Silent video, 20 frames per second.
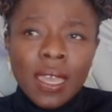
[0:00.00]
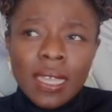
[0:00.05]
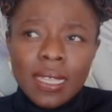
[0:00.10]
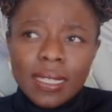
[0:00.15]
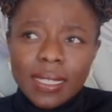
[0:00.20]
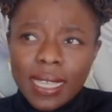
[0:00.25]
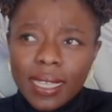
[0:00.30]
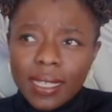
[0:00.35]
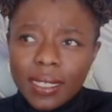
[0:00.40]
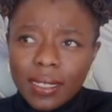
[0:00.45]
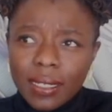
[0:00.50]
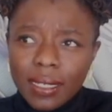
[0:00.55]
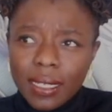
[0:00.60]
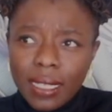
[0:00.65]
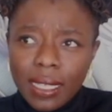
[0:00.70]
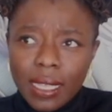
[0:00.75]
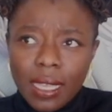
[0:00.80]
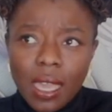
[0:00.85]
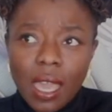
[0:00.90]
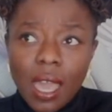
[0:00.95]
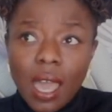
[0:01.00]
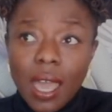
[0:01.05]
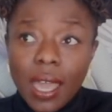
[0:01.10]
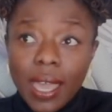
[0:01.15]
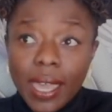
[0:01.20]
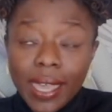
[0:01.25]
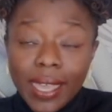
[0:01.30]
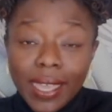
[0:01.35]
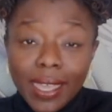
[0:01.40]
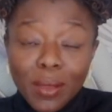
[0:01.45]
Secondly,
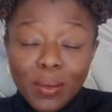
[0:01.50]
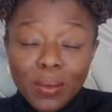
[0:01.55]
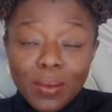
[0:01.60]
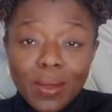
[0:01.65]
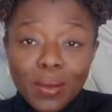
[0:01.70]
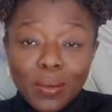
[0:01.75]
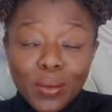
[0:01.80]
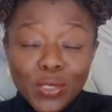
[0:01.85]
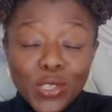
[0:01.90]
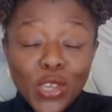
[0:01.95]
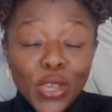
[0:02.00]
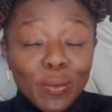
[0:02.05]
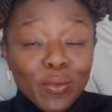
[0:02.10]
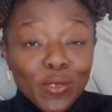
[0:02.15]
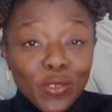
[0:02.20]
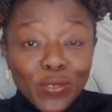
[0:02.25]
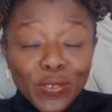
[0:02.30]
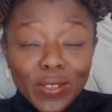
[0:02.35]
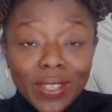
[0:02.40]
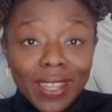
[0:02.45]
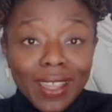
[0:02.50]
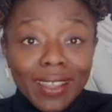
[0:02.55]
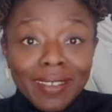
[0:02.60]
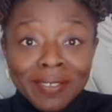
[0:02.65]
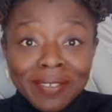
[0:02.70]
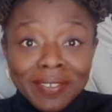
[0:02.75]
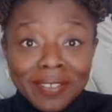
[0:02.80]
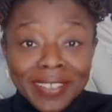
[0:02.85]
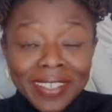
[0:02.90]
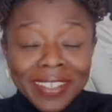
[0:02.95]
I was hopeful for love.